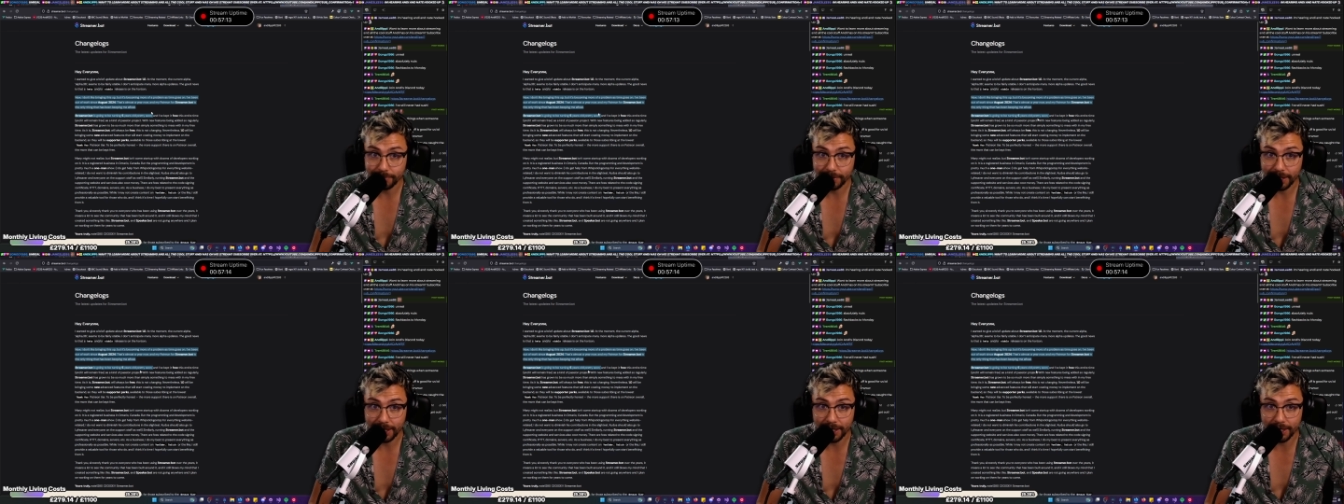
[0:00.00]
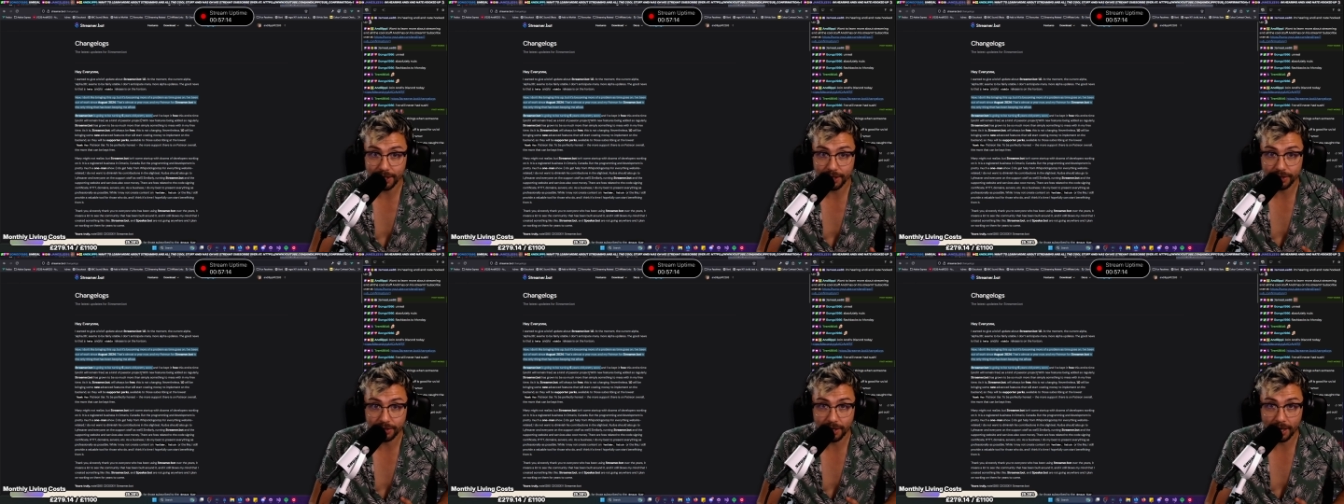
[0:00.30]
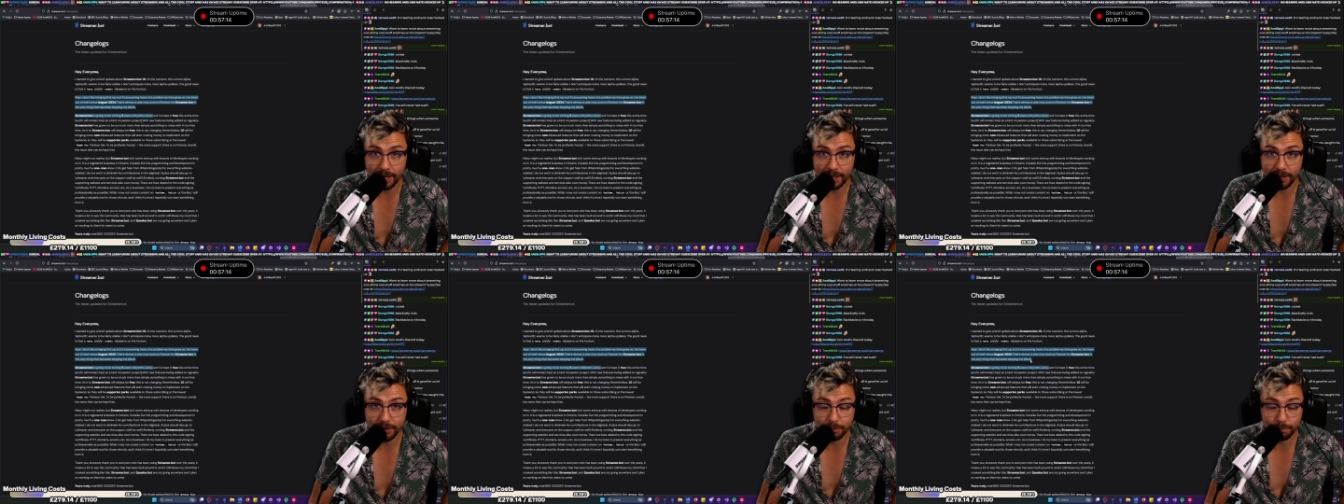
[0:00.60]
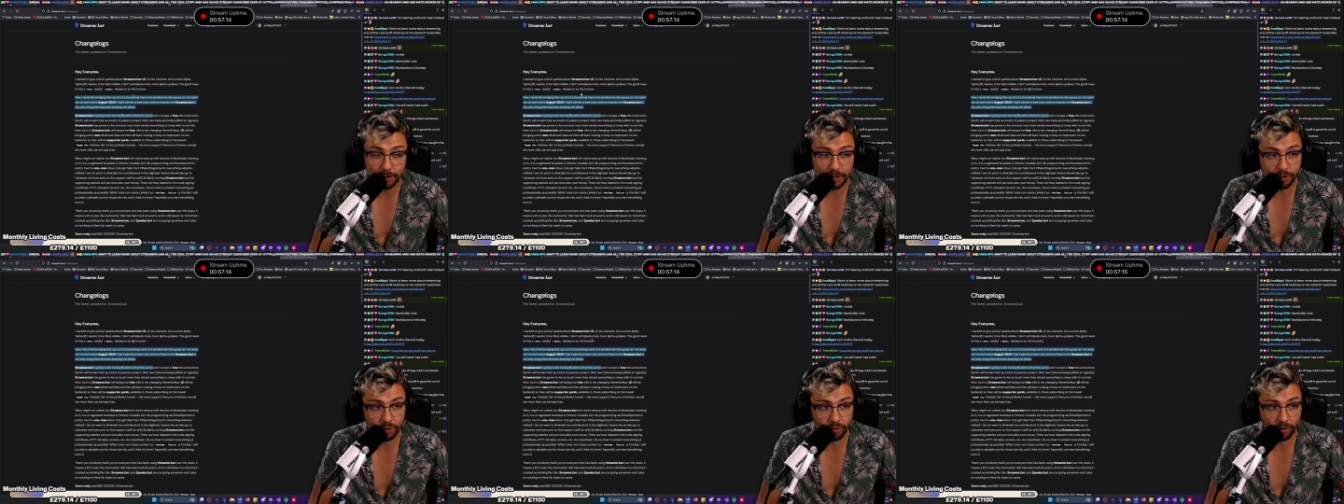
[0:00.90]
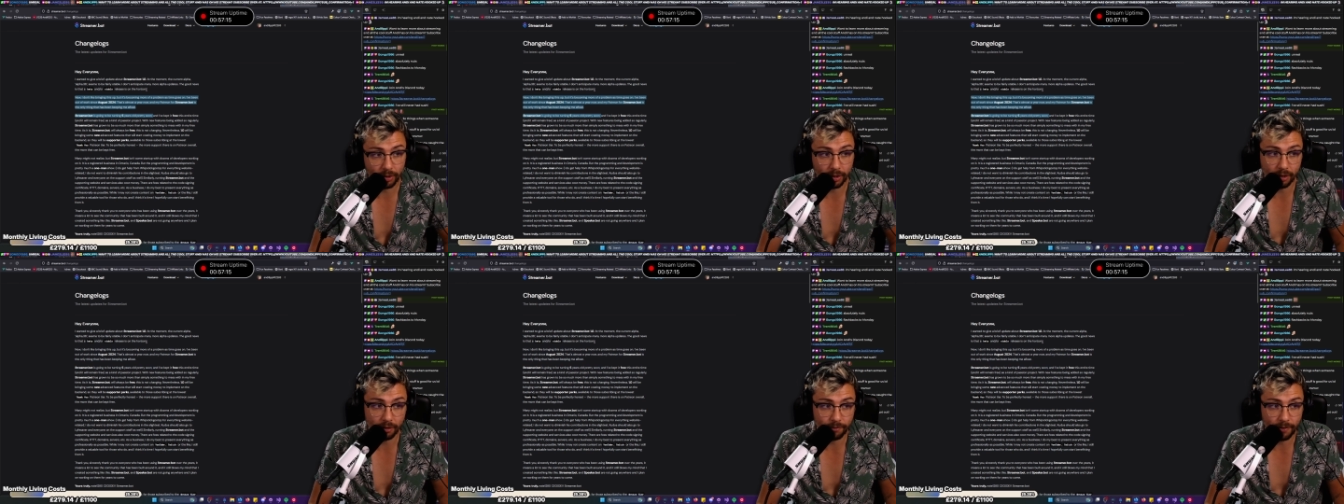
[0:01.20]
He's been
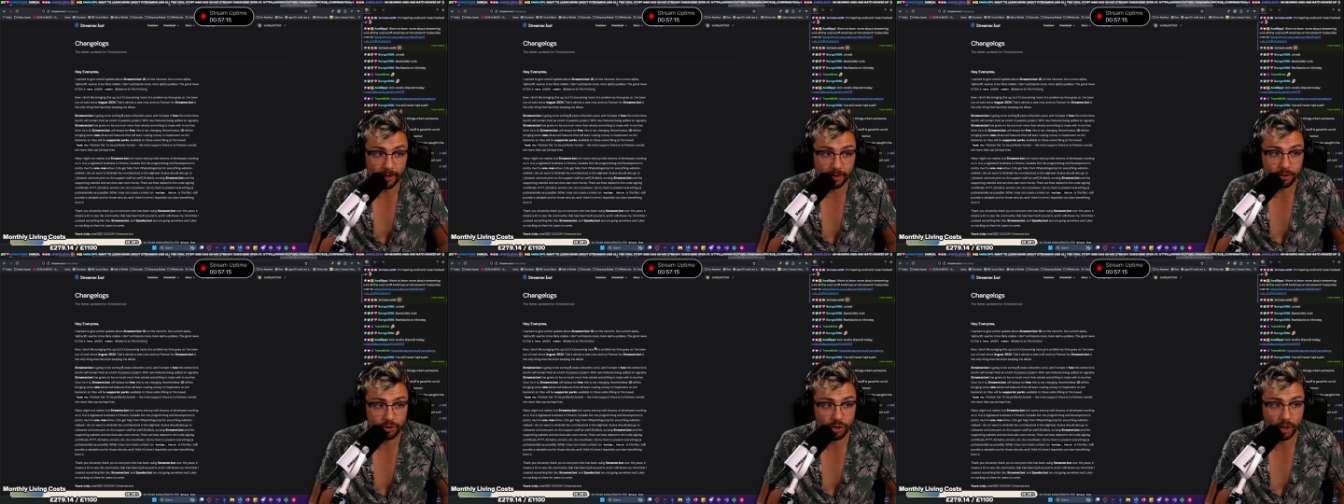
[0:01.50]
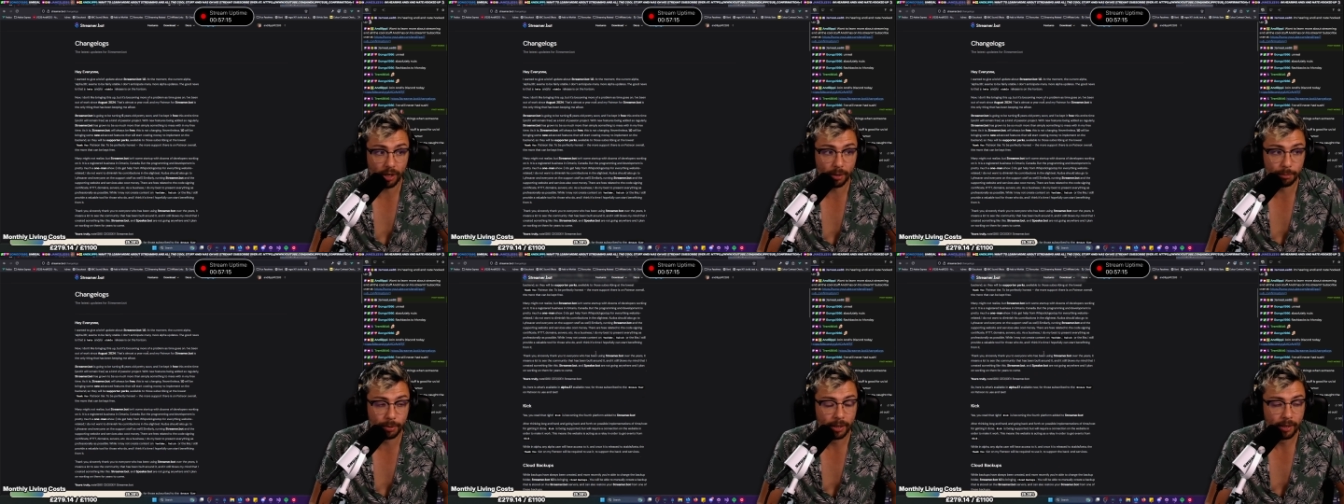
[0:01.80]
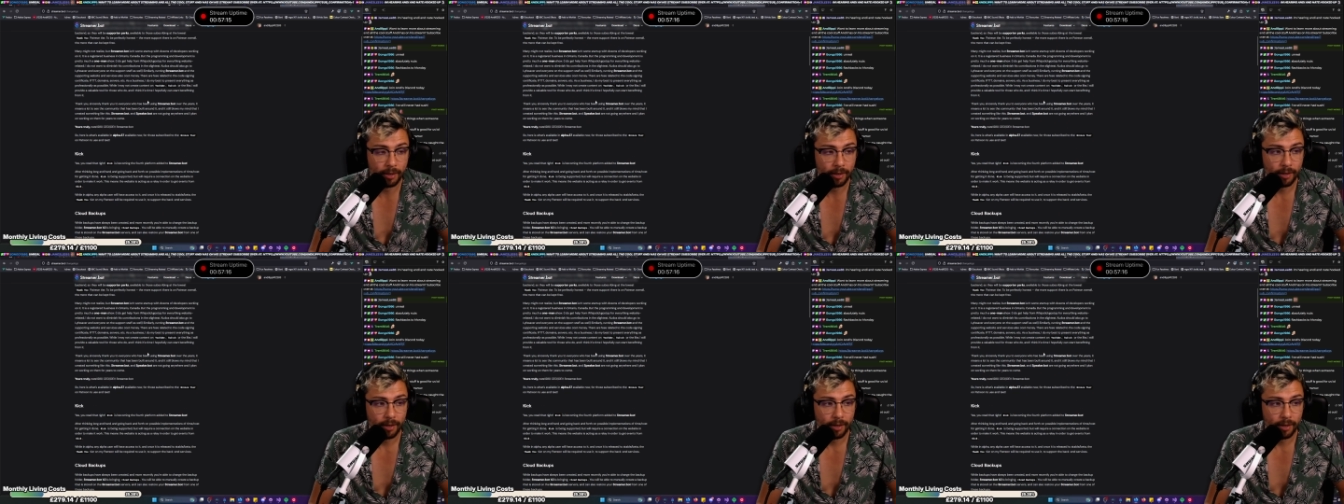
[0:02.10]
struggling to find a job,